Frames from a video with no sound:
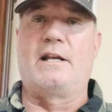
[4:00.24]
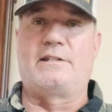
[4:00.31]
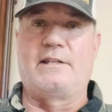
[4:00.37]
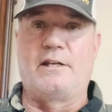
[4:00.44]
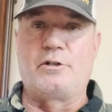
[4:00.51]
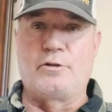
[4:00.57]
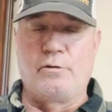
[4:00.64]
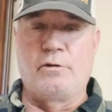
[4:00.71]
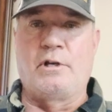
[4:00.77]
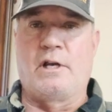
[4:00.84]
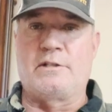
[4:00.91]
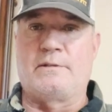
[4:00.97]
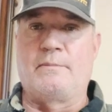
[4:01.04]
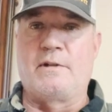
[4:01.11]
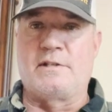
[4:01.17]
I say true
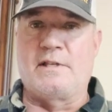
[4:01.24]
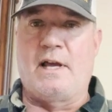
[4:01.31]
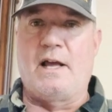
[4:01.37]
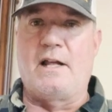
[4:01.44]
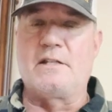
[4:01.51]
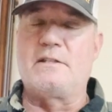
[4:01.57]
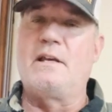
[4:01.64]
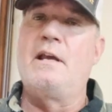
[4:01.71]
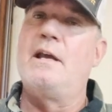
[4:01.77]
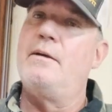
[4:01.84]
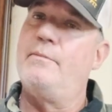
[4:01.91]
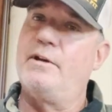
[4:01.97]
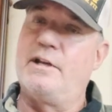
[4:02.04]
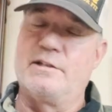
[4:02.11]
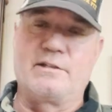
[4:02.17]
custom designs
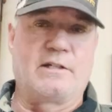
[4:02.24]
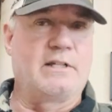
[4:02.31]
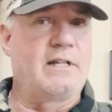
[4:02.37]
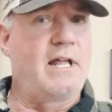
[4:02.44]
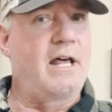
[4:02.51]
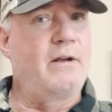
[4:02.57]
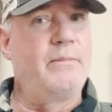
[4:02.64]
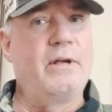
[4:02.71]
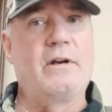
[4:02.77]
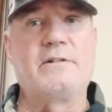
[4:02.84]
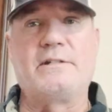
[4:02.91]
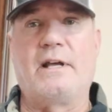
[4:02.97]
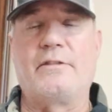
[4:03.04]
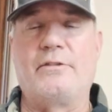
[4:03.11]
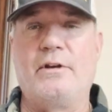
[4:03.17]
because there's a lot of builders
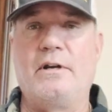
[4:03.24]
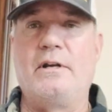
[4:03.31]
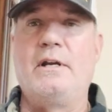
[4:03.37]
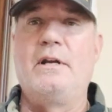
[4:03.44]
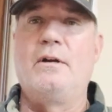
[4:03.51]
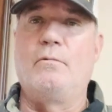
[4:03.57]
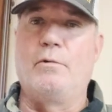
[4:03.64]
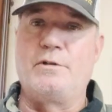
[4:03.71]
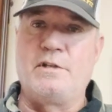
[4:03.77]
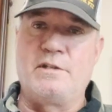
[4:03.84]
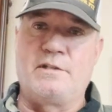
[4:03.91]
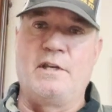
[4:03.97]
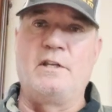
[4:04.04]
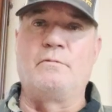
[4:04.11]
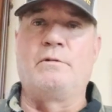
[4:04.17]
out there, what you
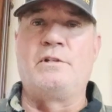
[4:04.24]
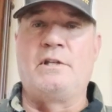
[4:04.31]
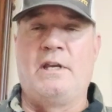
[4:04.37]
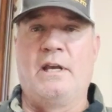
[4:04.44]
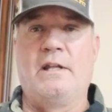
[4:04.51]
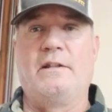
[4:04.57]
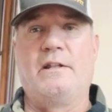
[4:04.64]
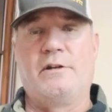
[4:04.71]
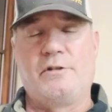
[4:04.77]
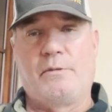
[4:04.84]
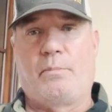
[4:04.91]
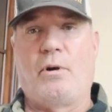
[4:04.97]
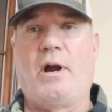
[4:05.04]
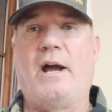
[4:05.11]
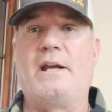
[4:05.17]
see is what you get and there's your
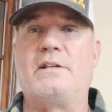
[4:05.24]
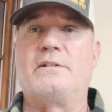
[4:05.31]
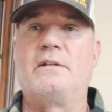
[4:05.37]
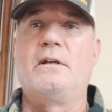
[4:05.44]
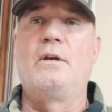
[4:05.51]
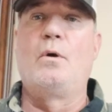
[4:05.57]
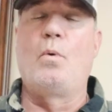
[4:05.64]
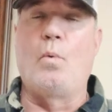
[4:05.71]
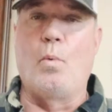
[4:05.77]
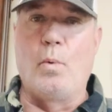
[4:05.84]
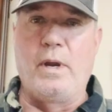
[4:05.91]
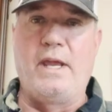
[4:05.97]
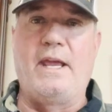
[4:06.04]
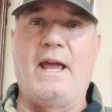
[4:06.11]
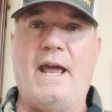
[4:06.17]
price.
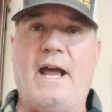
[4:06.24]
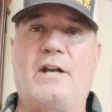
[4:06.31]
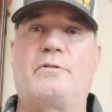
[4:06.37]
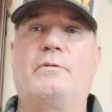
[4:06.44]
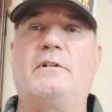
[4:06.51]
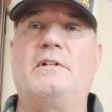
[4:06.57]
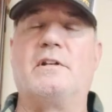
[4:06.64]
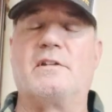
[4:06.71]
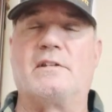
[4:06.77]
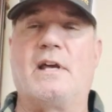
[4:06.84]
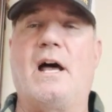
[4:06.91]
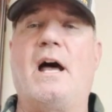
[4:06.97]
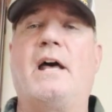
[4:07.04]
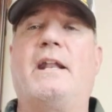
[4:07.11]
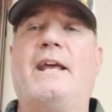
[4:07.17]
We actually
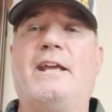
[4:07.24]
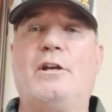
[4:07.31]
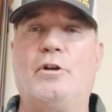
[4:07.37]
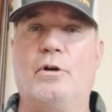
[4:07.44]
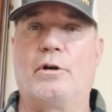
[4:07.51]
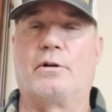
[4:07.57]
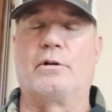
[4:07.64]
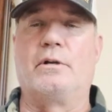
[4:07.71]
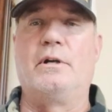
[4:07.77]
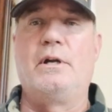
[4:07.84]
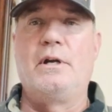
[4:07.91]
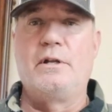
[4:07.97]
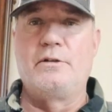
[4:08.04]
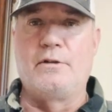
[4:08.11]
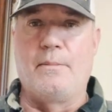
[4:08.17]
design a cooker
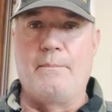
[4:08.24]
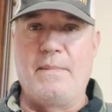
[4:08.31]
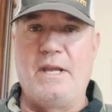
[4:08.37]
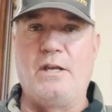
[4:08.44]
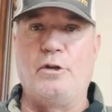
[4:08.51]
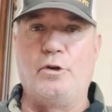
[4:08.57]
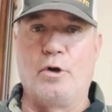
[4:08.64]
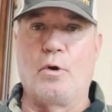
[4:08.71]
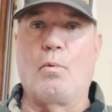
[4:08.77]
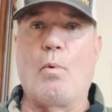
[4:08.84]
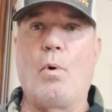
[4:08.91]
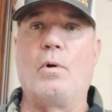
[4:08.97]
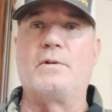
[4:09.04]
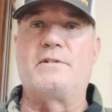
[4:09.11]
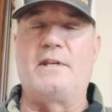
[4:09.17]
to meet your
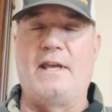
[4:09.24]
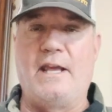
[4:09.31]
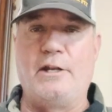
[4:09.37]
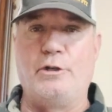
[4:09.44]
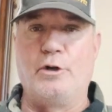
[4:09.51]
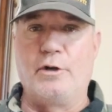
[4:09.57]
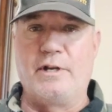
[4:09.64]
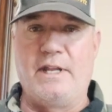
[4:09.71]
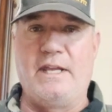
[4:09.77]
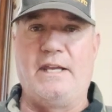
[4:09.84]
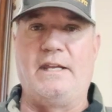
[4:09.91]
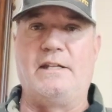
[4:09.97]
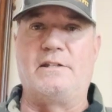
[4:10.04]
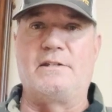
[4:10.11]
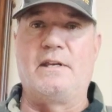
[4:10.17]
wants and your
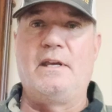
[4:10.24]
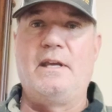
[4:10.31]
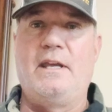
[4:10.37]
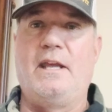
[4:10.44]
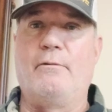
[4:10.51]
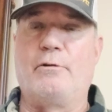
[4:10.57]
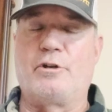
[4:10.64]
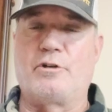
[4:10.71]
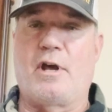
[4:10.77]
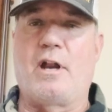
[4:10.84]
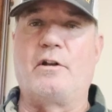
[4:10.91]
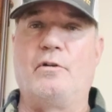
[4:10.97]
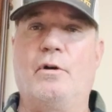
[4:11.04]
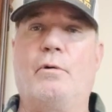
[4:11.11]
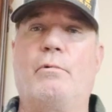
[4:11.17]
needs, and we try to
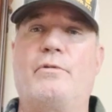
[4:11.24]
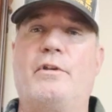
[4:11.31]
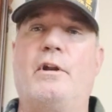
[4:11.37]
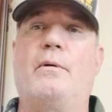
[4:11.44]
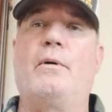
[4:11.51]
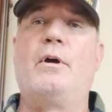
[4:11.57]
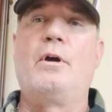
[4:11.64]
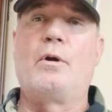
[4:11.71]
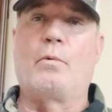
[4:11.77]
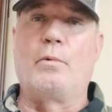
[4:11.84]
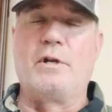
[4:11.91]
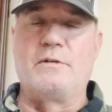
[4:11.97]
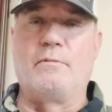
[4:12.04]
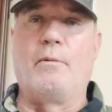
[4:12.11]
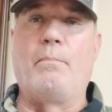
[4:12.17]
do it within a
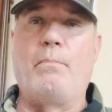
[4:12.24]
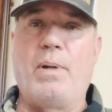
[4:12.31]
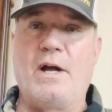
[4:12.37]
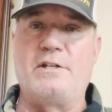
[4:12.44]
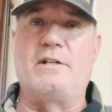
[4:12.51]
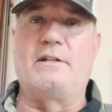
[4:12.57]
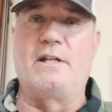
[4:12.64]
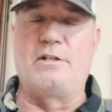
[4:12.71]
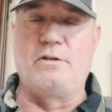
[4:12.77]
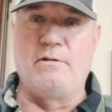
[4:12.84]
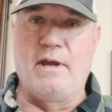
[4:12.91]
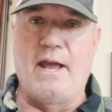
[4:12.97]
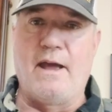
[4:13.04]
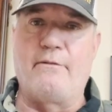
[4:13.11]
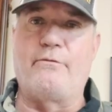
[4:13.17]
reasonable budget that you
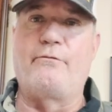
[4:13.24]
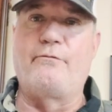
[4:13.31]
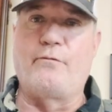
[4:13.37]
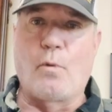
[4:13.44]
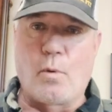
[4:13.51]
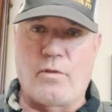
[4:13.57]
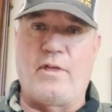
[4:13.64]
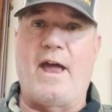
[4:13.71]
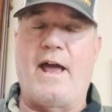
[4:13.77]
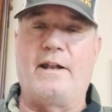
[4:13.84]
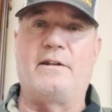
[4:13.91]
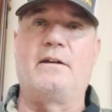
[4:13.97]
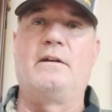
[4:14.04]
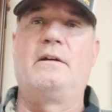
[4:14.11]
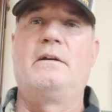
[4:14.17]
have for
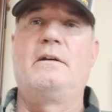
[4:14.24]
that.